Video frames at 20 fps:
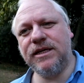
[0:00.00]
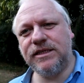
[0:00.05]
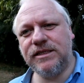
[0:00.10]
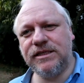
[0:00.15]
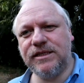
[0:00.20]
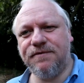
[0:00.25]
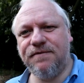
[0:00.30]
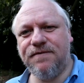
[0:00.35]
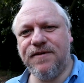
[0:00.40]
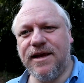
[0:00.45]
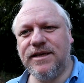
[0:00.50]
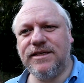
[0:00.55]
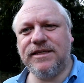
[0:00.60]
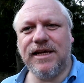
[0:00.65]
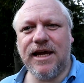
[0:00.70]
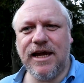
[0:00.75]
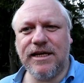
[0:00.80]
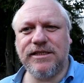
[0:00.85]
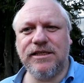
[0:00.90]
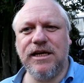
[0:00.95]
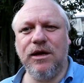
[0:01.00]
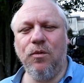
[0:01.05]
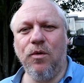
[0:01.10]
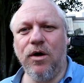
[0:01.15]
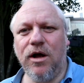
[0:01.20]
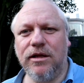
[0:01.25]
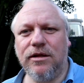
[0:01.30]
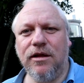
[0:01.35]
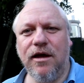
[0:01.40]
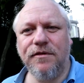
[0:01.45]
It's a fantastic
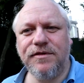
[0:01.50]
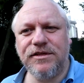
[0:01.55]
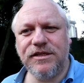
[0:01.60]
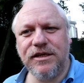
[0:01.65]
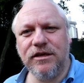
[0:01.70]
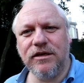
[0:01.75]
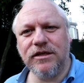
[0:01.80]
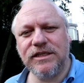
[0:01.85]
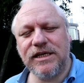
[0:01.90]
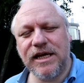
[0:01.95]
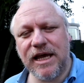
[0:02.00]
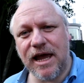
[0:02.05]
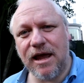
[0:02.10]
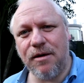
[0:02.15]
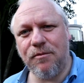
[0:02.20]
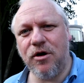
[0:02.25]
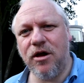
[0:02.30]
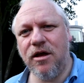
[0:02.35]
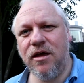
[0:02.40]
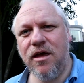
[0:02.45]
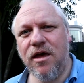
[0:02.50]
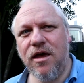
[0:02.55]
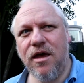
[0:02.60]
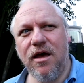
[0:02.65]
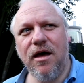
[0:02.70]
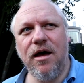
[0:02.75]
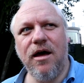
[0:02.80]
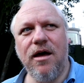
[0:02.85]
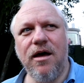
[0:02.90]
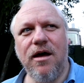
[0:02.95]
wildlife stills camera.
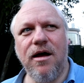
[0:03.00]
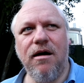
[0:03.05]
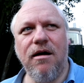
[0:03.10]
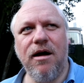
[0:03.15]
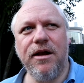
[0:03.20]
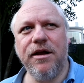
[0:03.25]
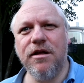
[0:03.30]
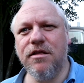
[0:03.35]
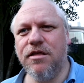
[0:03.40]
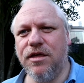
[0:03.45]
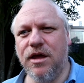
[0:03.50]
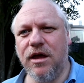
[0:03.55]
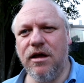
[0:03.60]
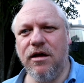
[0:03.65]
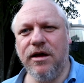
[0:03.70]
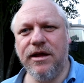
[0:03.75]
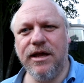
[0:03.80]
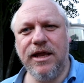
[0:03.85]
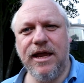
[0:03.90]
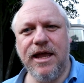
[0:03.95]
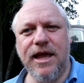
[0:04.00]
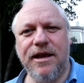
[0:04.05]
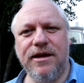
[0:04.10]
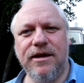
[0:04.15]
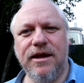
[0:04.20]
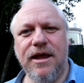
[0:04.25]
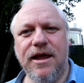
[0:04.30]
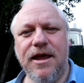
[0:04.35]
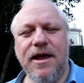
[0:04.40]
I don't think I could get